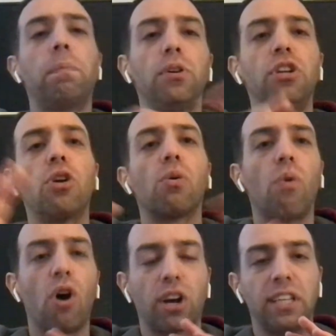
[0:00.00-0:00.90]
put your
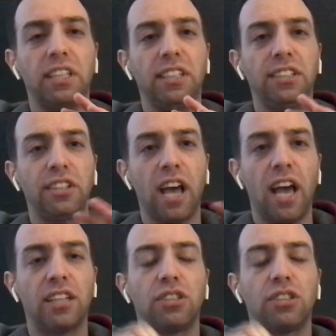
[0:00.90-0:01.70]
work in the internet,